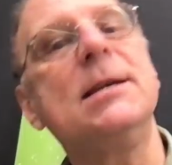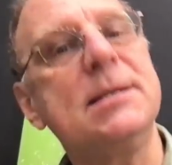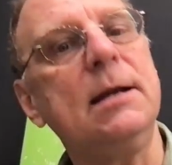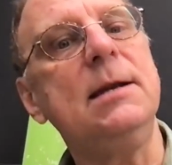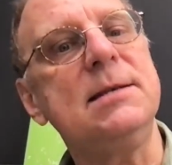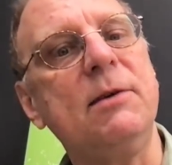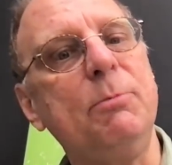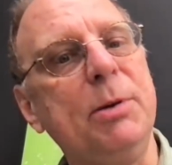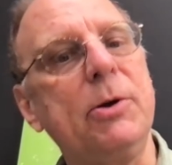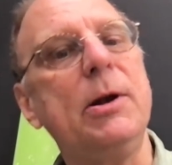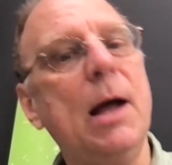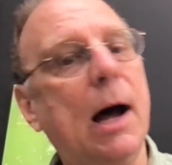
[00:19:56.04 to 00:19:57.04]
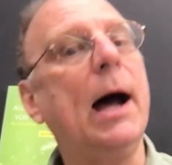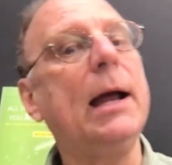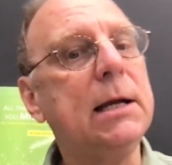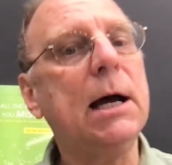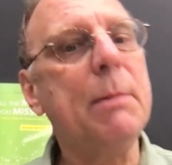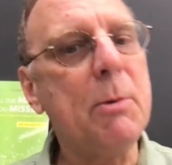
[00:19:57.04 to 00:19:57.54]
97 period, I had
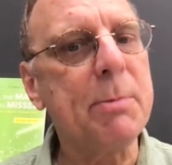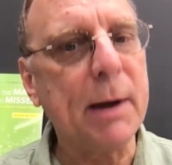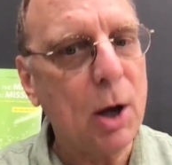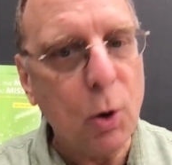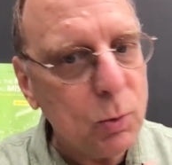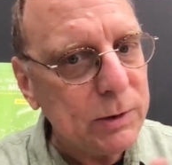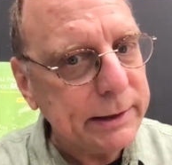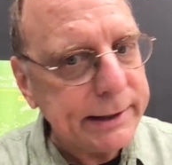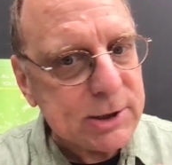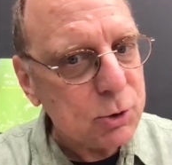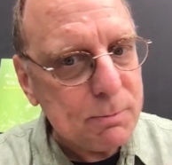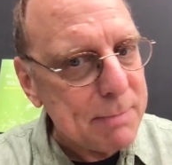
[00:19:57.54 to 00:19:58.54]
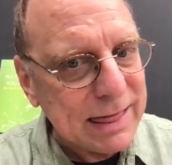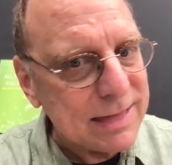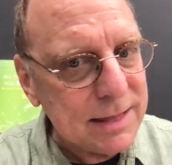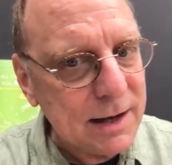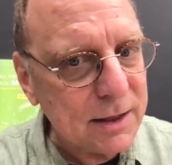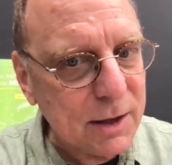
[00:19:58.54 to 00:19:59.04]
come up with my own little
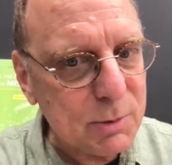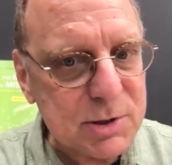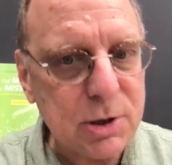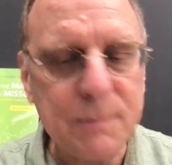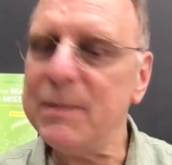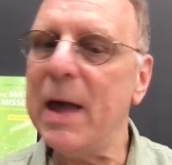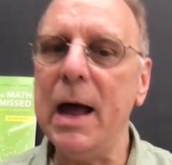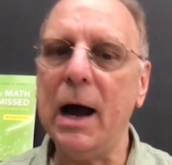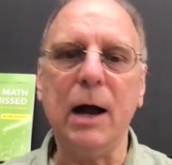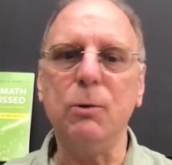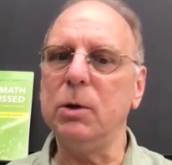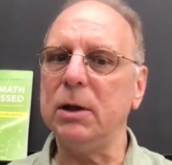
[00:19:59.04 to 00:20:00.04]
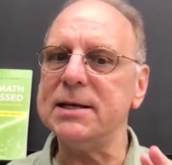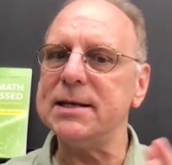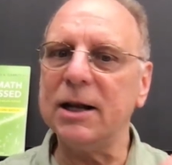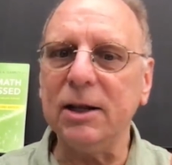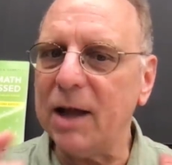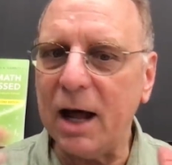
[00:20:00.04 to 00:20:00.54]
method that I thought was good. I realized that
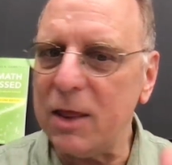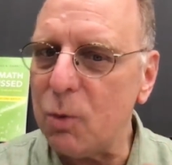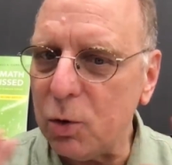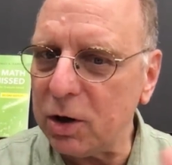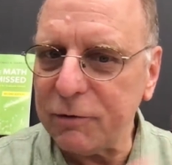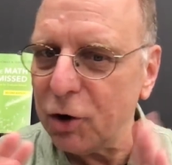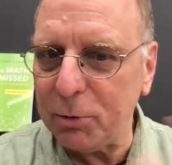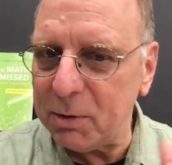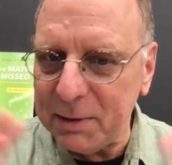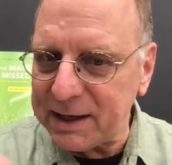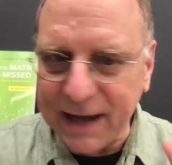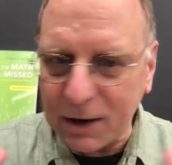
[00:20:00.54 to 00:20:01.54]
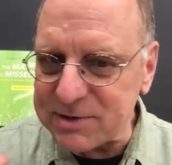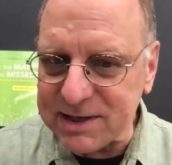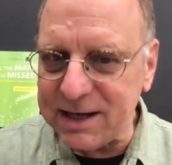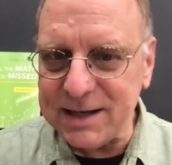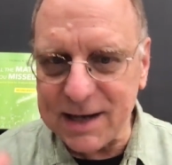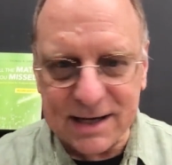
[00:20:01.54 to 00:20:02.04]
a lot of the work of Hermann
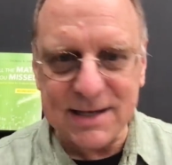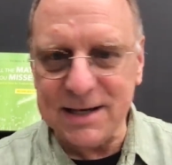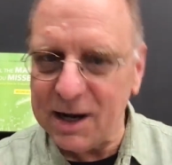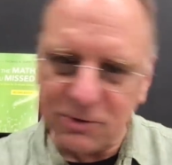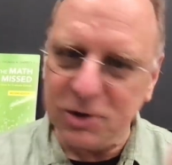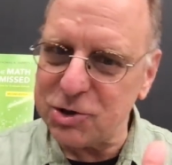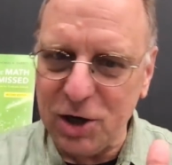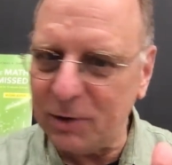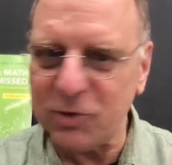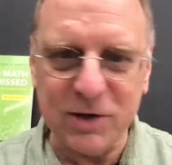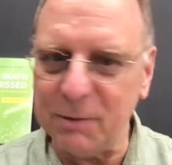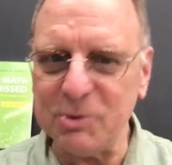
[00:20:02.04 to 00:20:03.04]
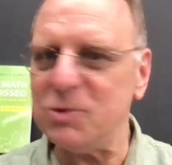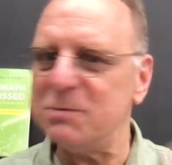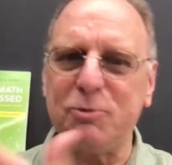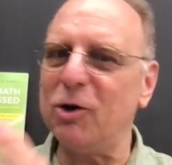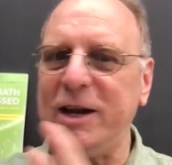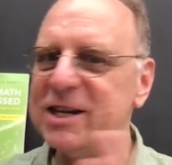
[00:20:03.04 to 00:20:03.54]
Minkowski in 1900 on geometry numbers was
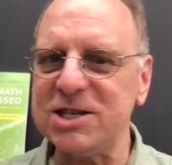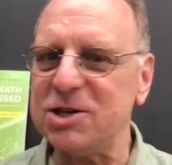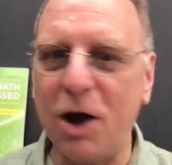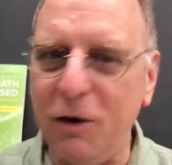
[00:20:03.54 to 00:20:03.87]
trying to solve